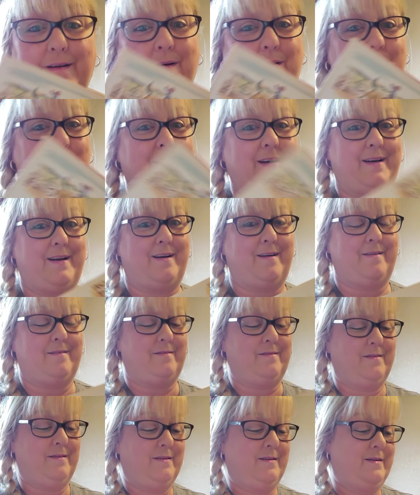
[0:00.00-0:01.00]
Wow.
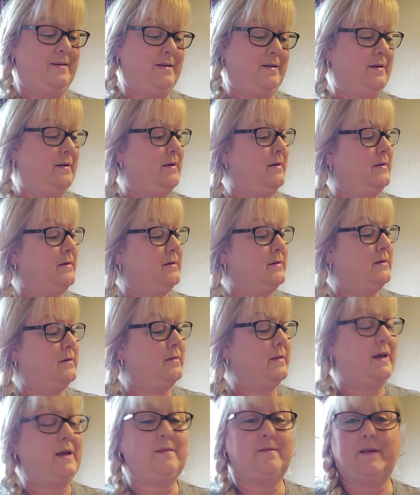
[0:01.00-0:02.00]

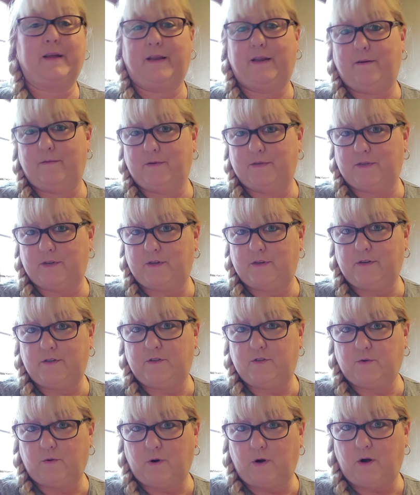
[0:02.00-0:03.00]
That lady was a good
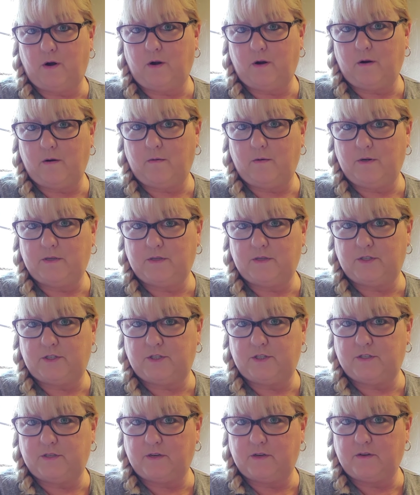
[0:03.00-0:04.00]
drawer, wasn't she?
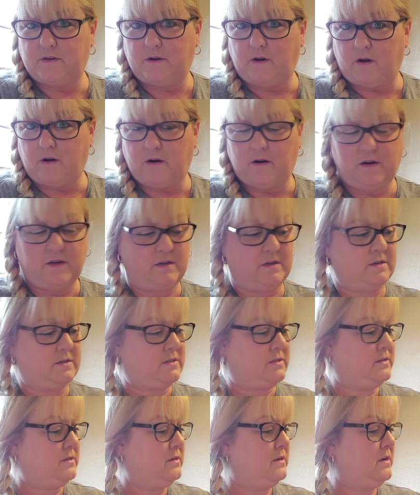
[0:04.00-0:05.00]
She's a good
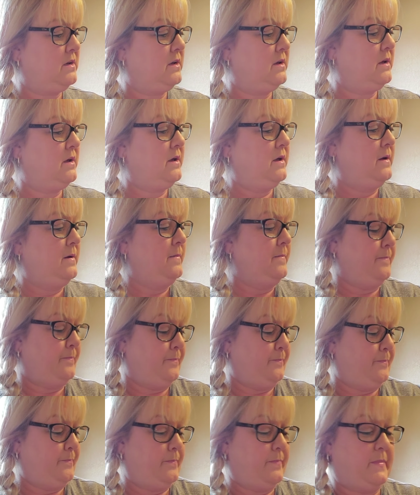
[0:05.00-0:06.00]
artist.
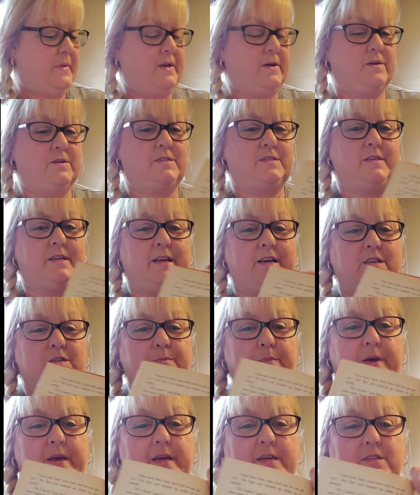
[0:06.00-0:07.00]
Here's the
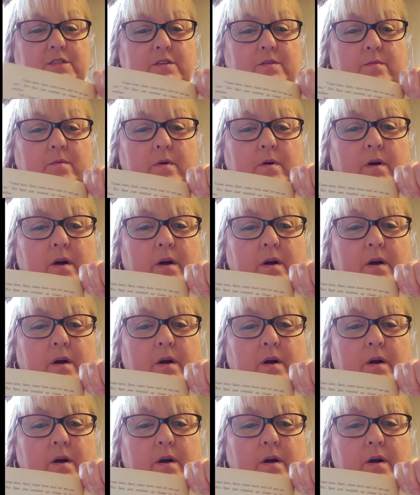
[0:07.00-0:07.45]
next page that we're